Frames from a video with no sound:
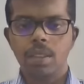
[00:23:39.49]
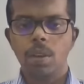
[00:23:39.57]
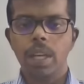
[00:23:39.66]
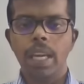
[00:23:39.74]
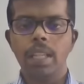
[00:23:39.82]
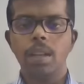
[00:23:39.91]

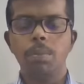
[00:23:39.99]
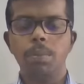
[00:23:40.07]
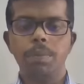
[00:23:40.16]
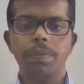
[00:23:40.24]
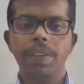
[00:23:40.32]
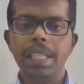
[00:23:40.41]
Okay, the
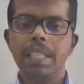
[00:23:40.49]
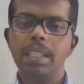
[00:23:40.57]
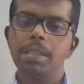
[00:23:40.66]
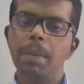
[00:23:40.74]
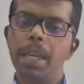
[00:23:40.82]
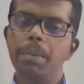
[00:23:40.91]

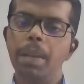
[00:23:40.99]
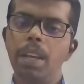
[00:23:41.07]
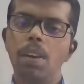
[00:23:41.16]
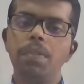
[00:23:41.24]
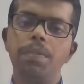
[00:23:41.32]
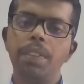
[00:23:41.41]
features might be
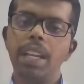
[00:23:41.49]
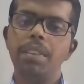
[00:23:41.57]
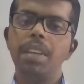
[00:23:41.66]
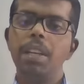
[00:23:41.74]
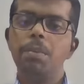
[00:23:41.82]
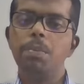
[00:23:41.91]
of
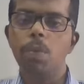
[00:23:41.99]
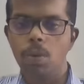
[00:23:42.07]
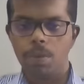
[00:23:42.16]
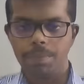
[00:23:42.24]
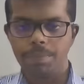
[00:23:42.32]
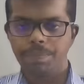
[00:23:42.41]
very more.